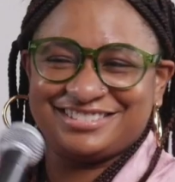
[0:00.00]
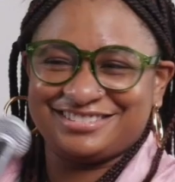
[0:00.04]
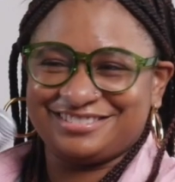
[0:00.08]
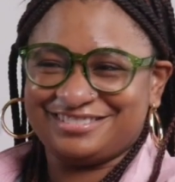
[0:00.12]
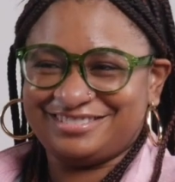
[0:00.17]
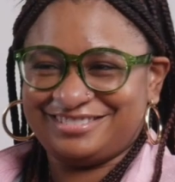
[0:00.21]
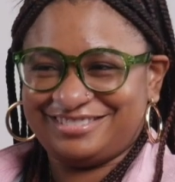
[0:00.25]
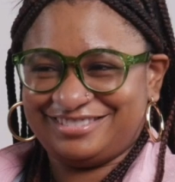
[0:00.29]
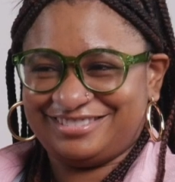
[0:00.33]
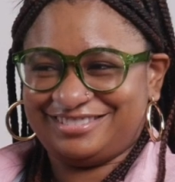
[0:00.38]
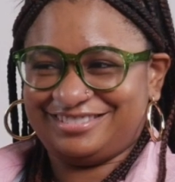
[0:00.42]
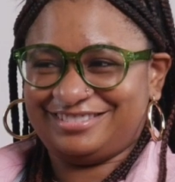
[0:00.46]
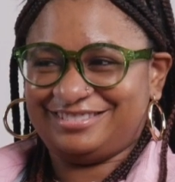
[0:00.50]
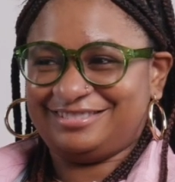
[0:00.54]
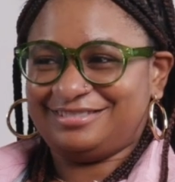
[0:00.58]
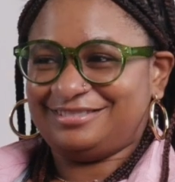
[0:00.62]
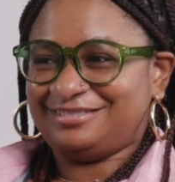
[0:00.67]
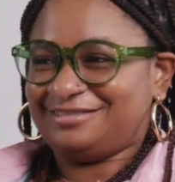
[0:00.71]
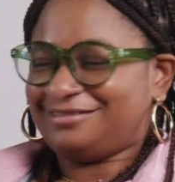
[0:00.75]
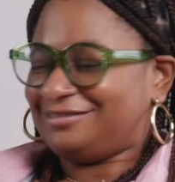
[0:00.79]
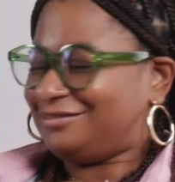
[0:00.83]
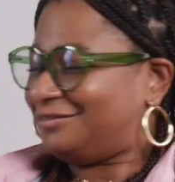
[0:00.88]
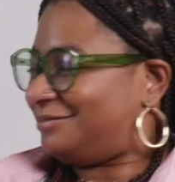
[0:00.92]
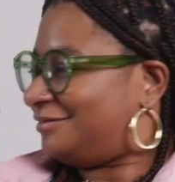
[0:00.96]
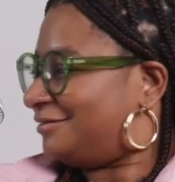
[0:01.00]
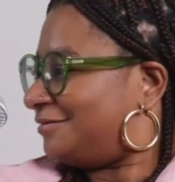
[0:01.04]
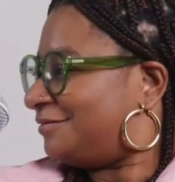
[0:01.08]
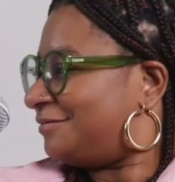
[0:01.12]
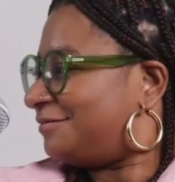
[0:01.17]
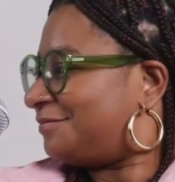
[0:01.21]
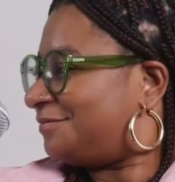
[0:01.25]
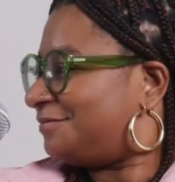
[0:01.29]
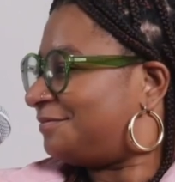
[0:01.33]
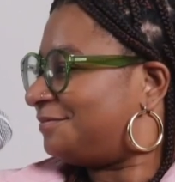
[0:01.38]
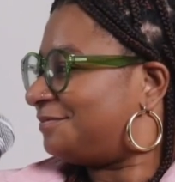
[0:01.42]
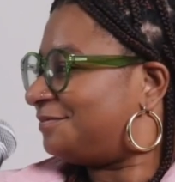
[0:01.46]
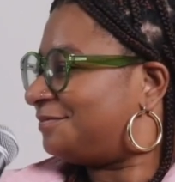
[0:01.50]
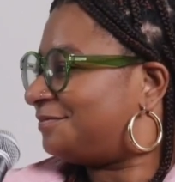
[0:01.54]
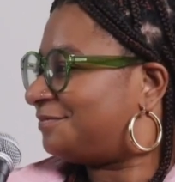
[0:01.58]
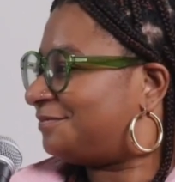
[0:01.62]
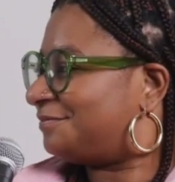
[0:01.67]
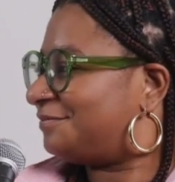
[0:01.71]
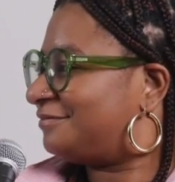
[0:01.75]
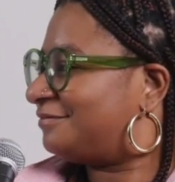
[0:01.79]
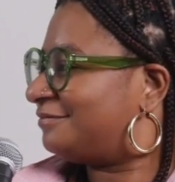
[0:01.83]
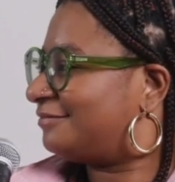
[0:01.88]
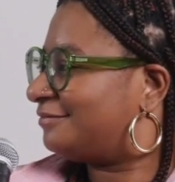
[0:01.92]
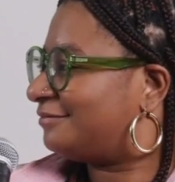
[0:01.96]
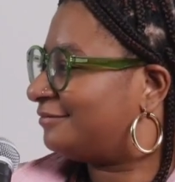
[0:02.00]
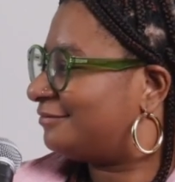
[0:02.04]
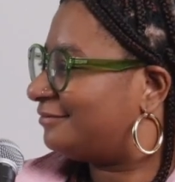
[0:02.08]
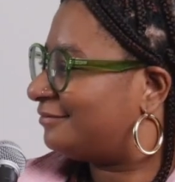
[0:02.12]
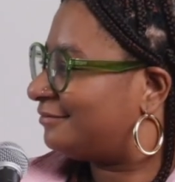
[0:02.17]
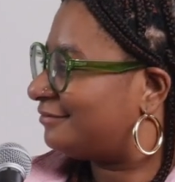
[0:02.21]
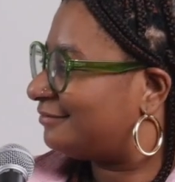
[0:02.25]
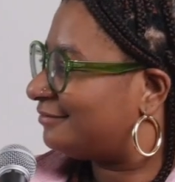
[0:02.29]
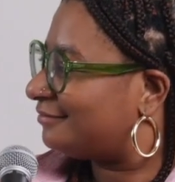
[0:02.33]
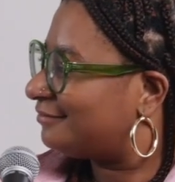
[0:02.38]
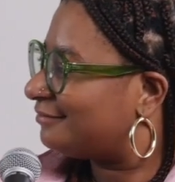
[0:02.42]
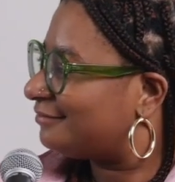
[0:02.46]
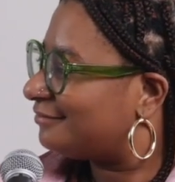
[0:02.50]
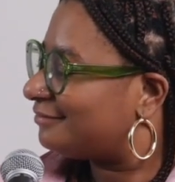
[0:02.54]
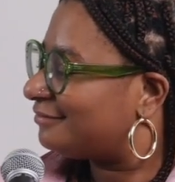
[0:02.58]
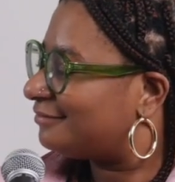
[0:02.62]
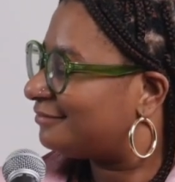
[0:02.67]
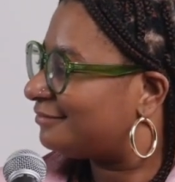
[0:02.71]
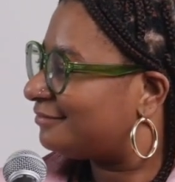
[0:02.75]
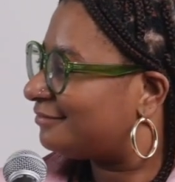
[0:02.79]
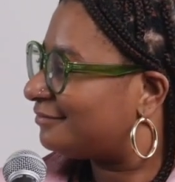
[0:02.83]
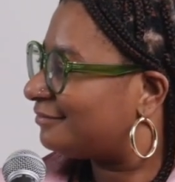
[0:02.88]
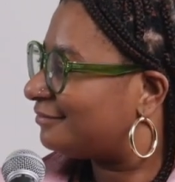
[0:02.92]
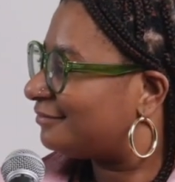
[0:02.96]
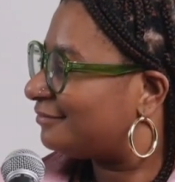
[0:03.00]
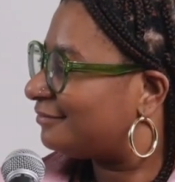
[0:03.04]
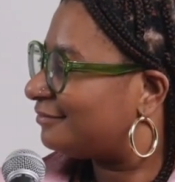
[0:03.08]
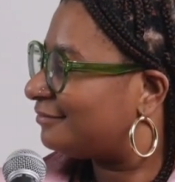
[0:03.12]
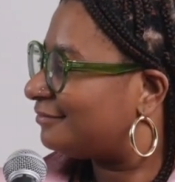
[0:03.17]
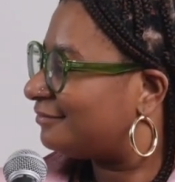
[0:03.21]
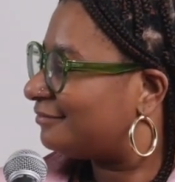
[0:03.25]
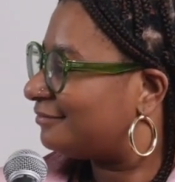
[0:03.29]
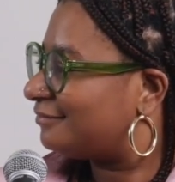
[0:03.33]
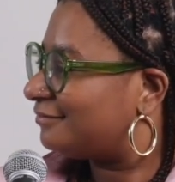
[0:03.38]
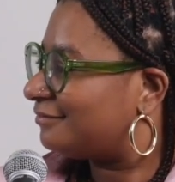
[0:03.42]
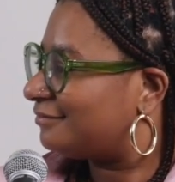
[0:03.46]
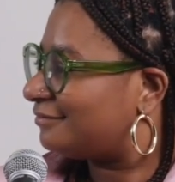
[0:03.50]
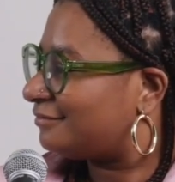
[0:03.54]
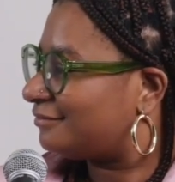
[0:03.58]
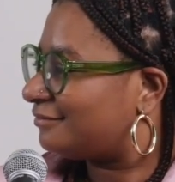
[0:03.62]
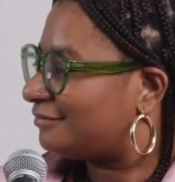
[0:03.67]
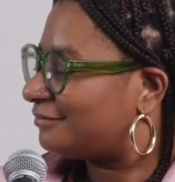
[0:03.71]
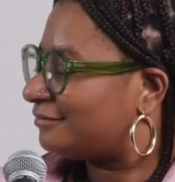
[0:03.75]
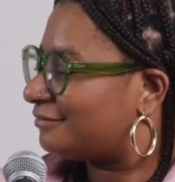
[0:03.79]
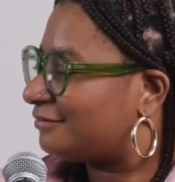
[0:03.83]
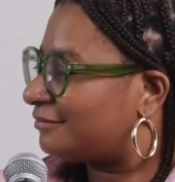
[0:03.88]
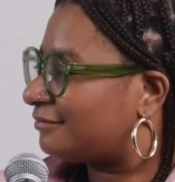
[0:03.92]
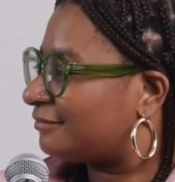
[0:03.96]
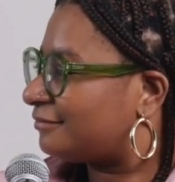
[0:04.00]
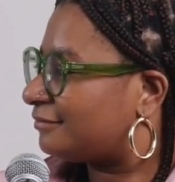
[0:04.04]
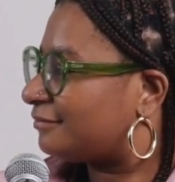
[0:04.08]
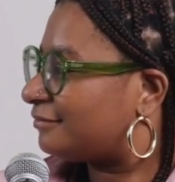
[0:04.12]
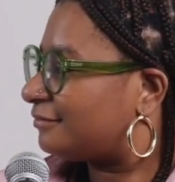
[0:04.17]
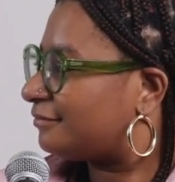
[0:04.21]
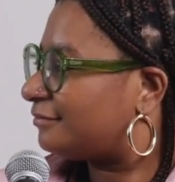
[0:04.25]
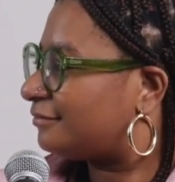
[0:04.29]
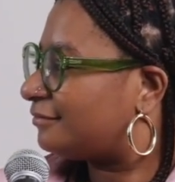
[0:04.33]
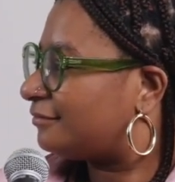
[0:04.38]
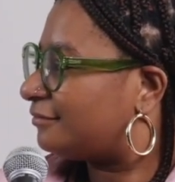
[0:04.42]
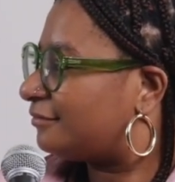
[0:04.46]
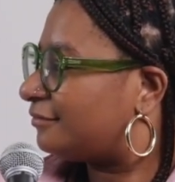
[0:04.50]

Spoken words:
(not speaking)